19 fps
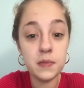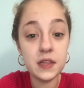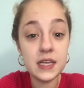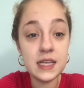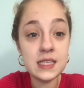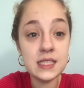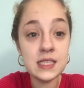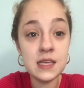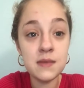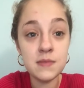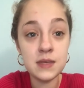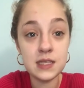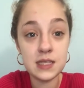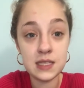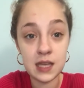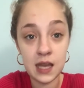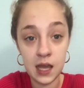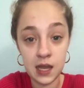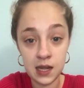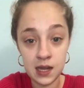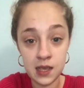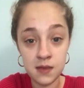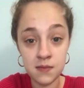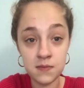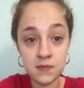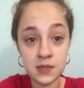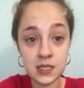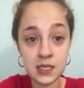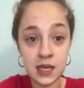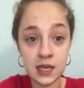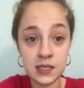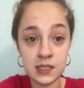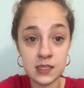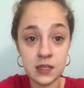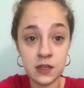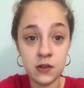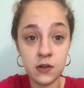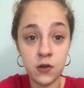Please see Mrs. Cutney, Ms.
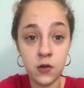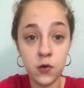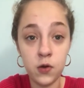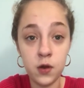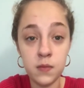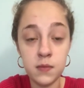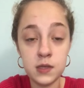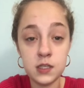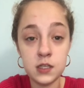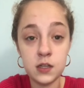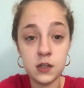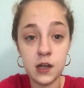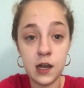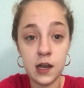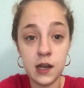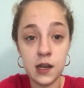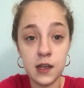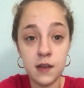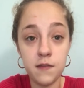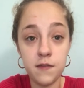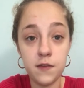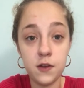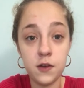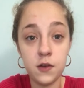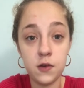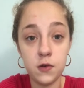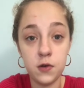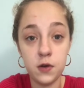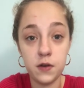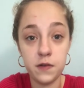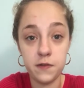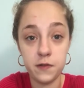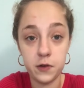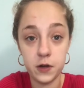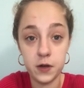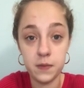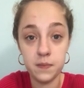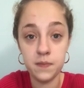Hessler, or Mr. Cutting for an order
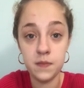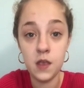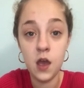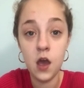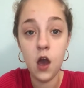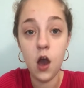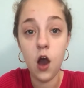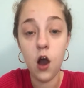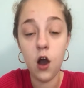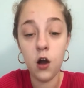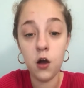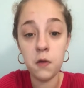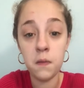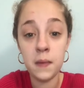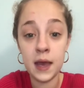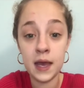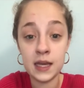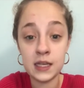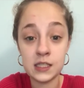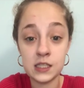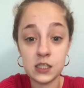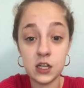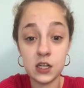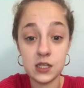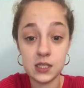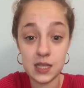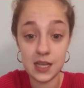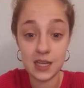form. All masks are